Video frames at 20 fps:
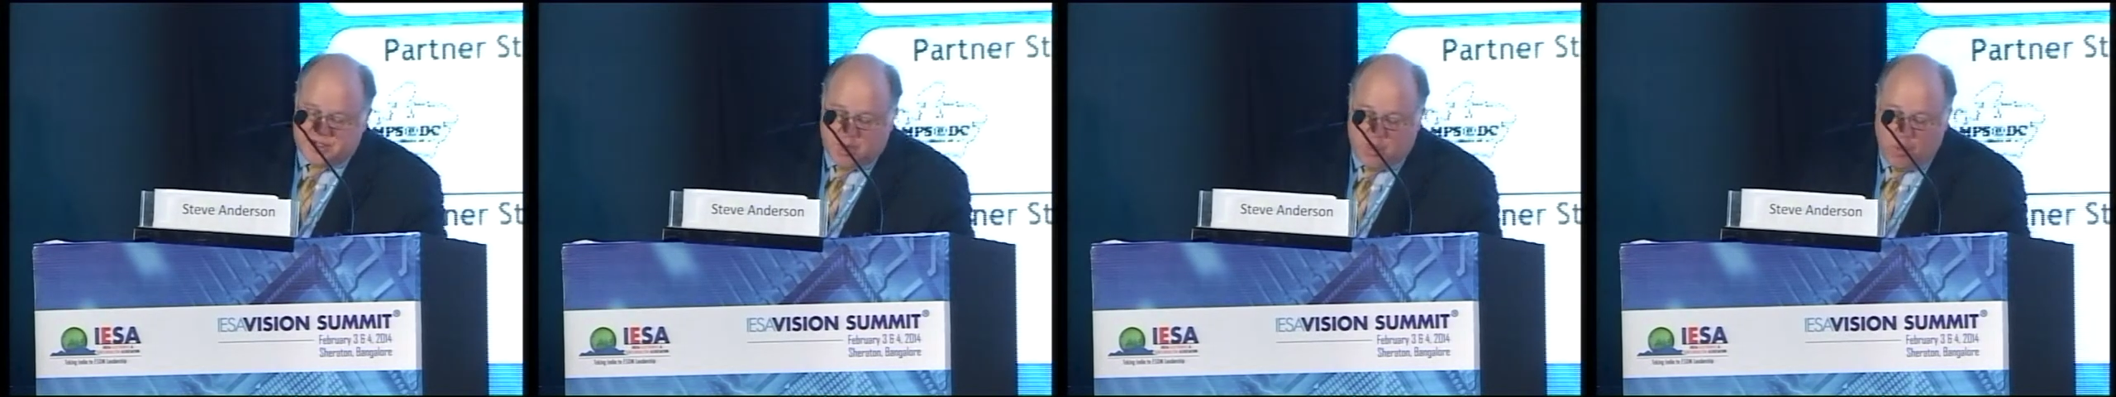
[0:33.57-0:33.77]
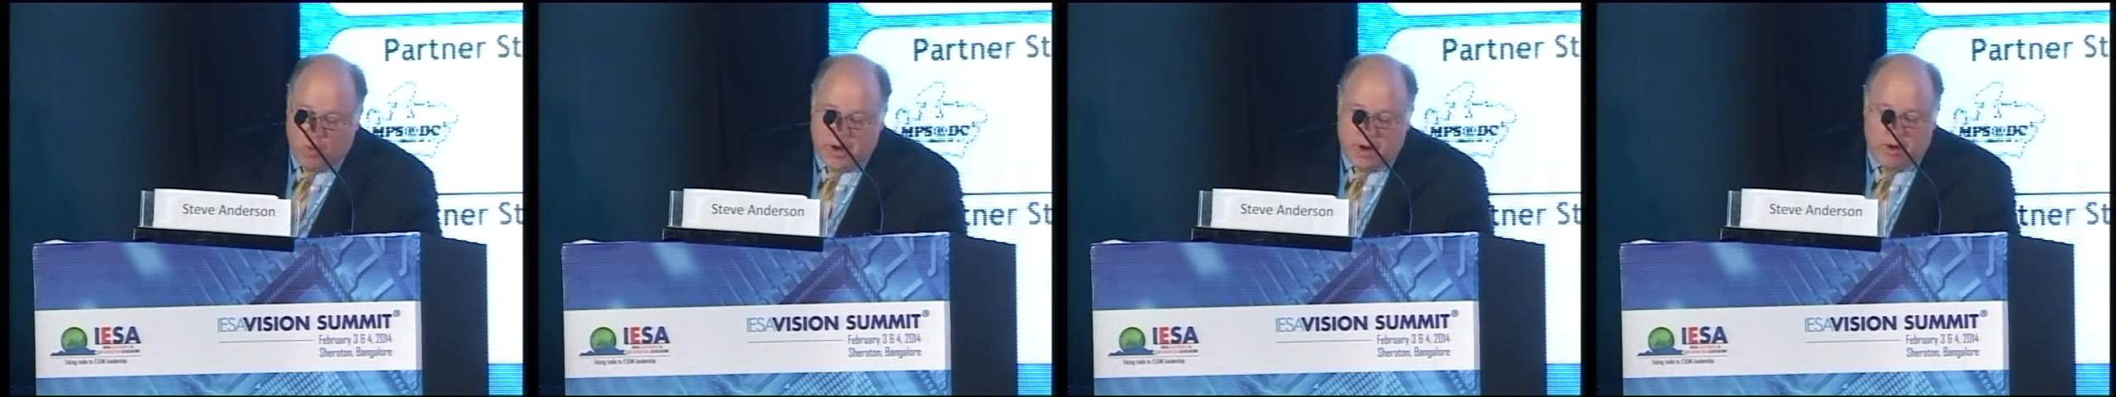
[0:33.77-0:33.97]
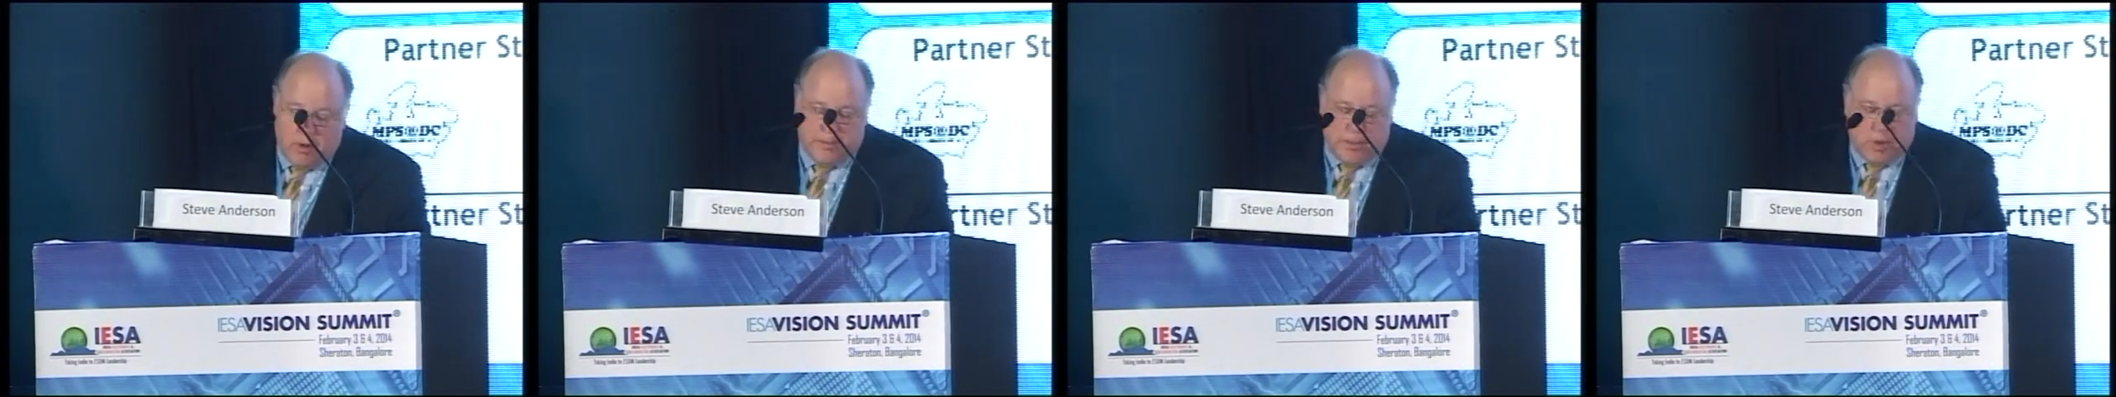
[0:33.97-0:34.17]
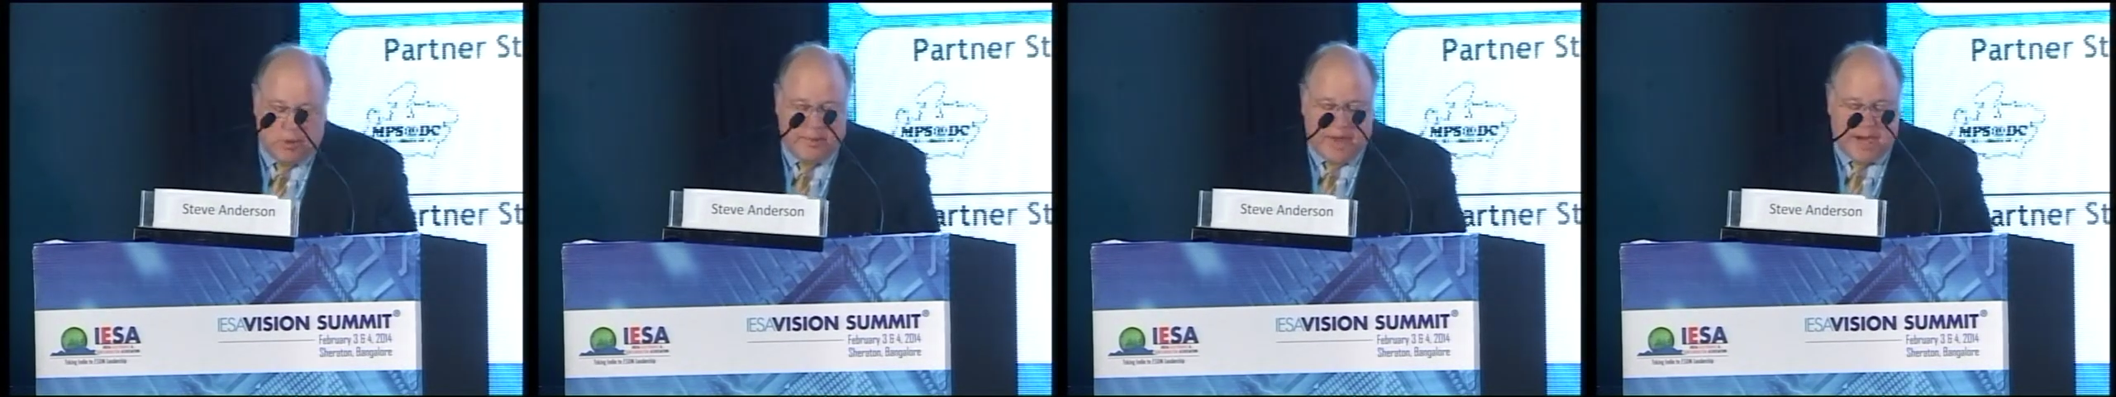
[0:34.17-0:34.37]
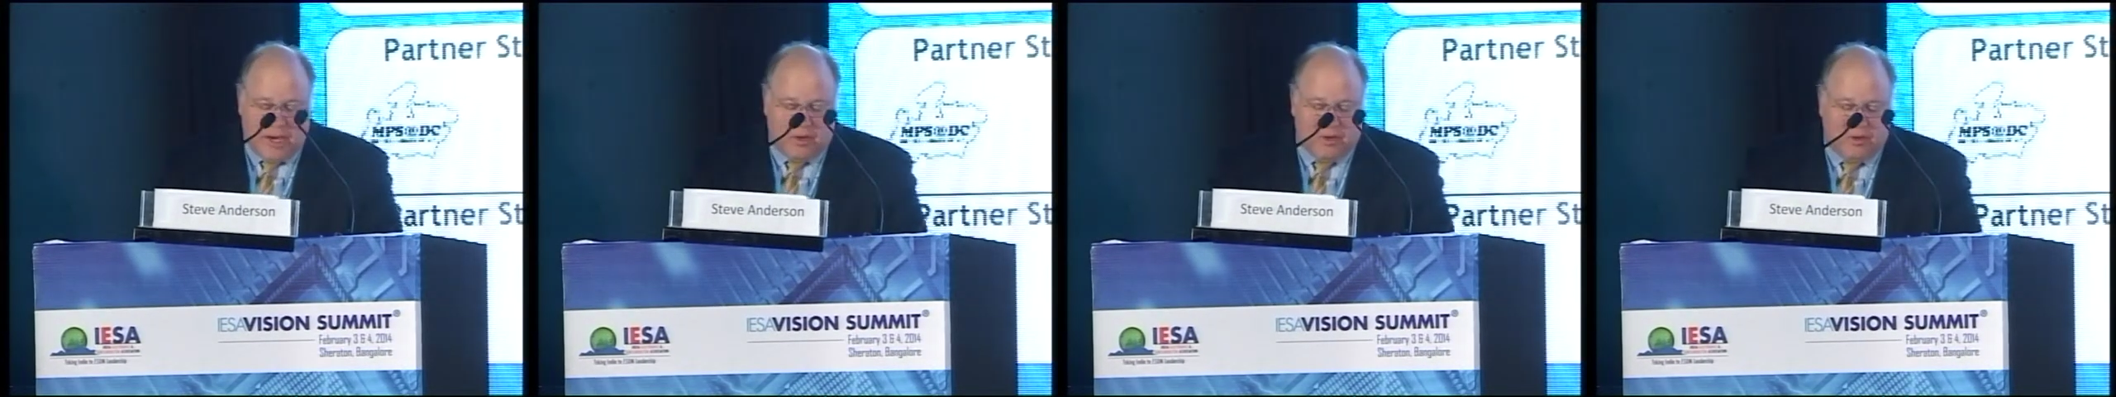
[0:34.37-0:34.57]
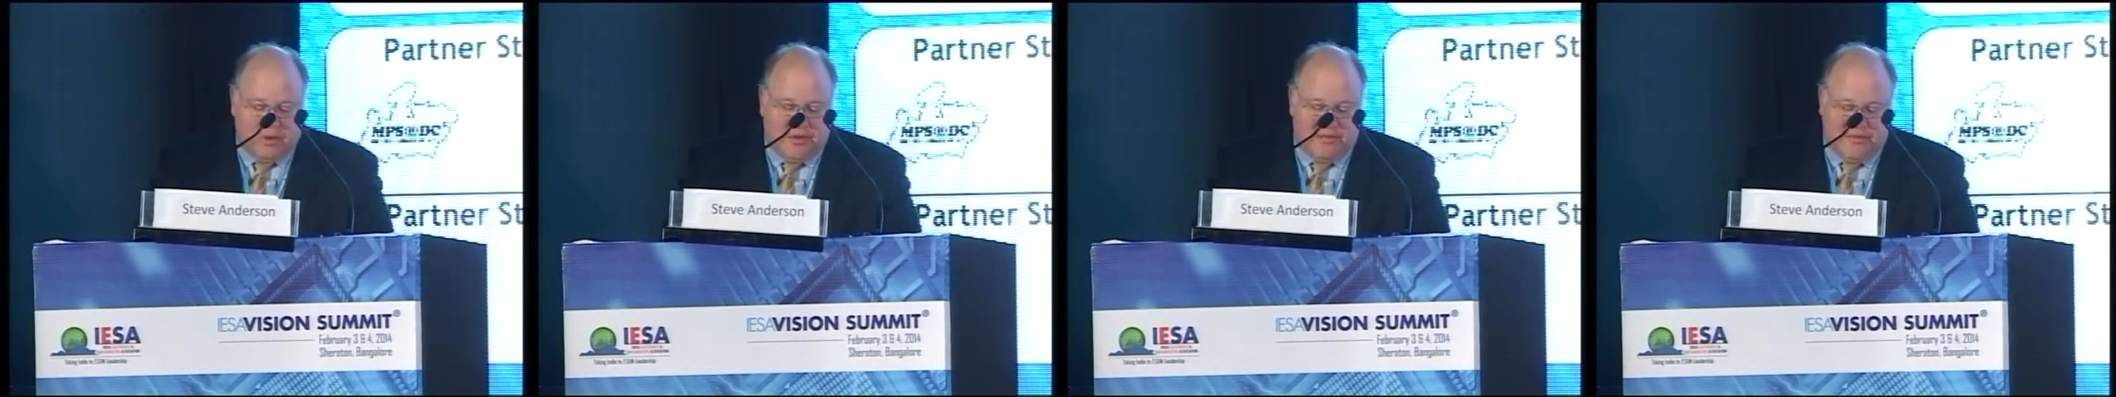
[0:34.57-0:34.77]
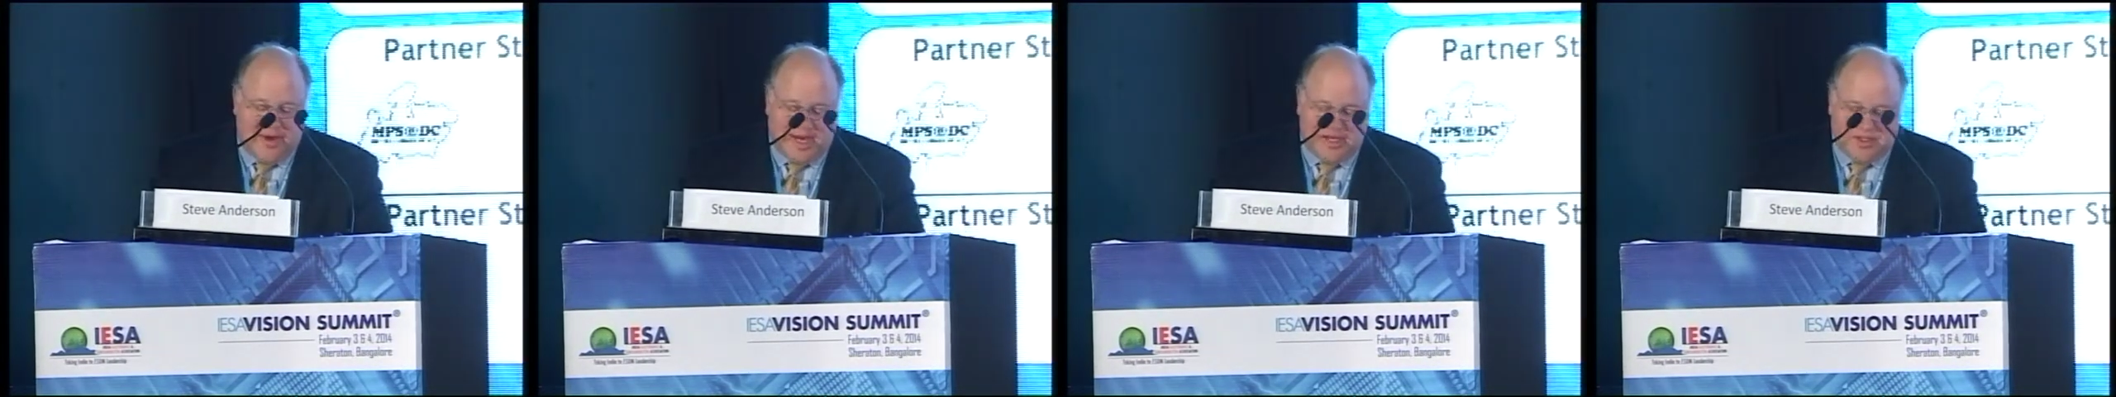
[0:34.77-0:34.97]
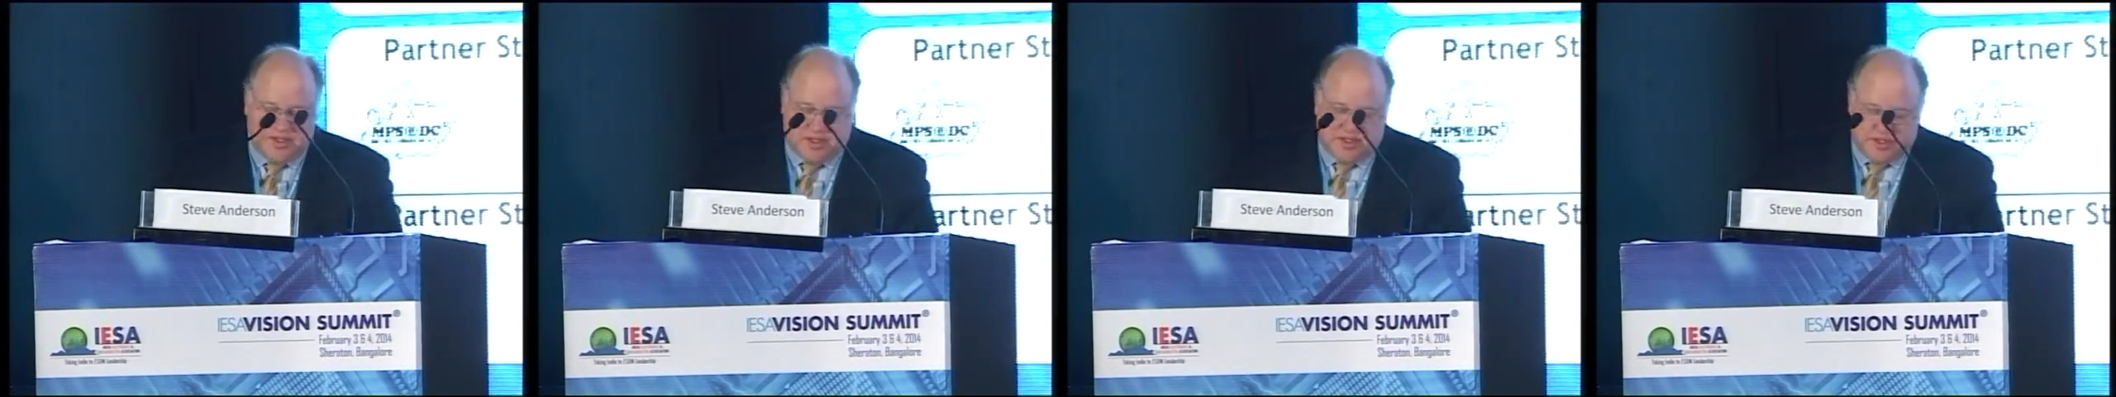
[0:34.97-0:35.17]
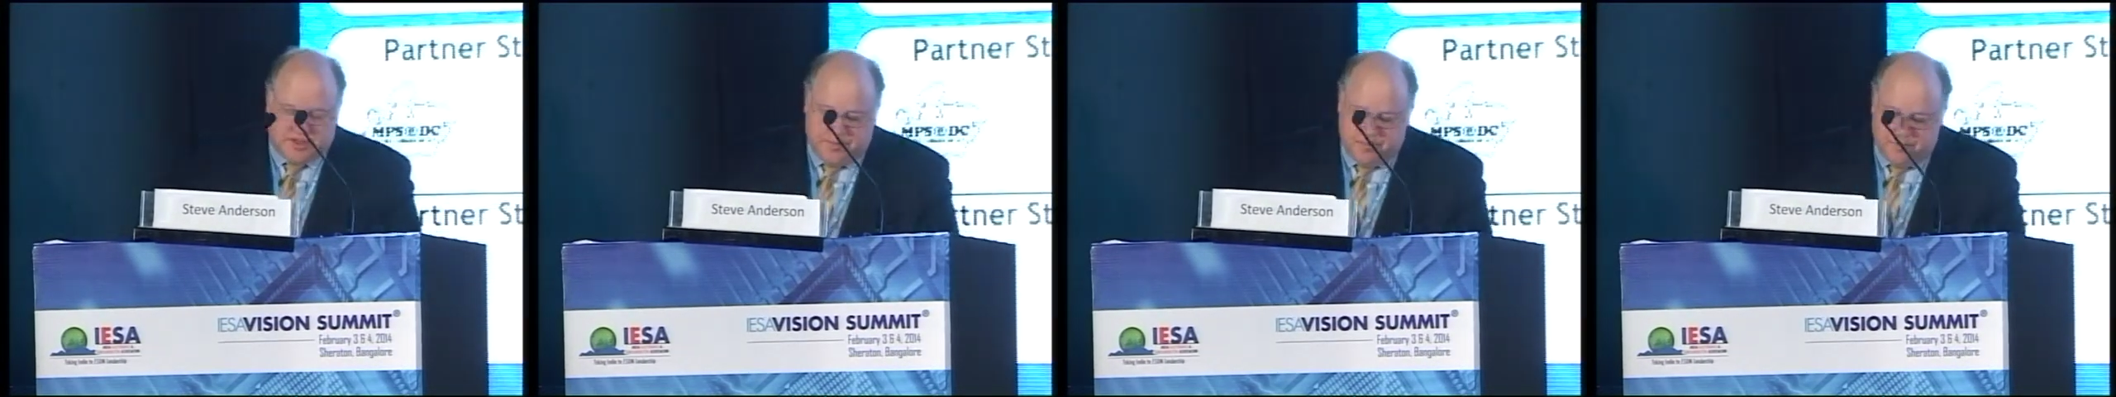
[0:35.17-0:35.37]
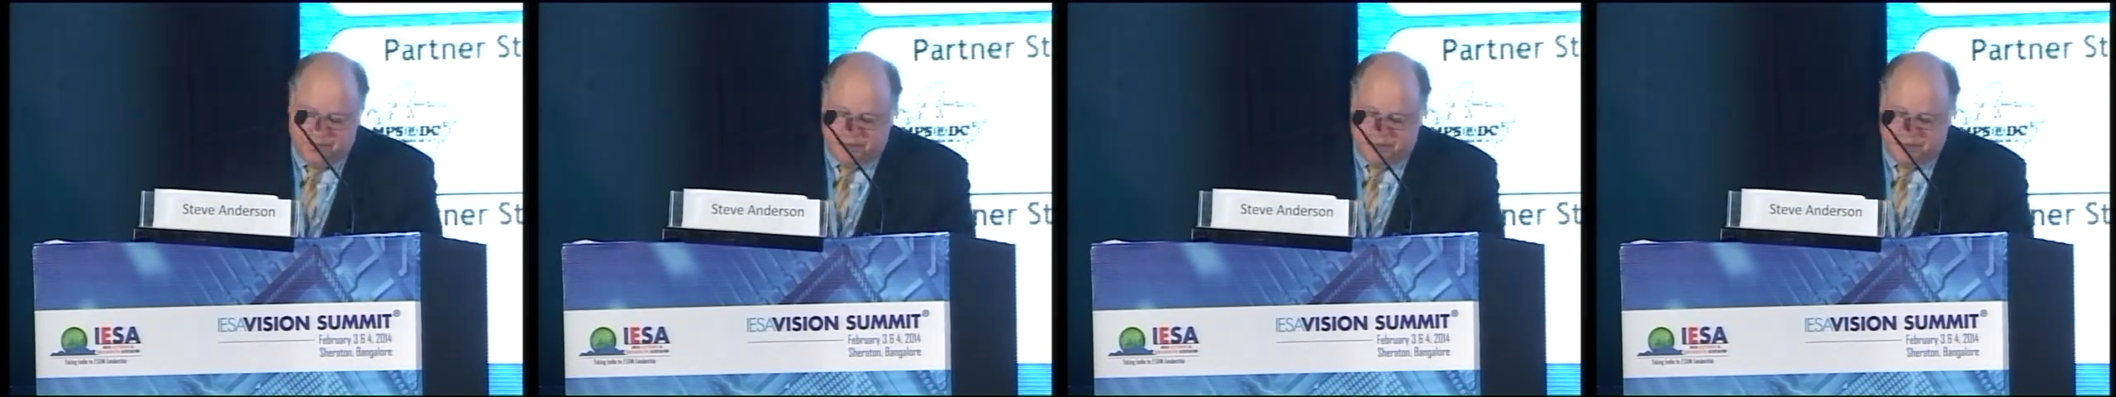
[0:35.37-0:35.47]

and wearable medical devices.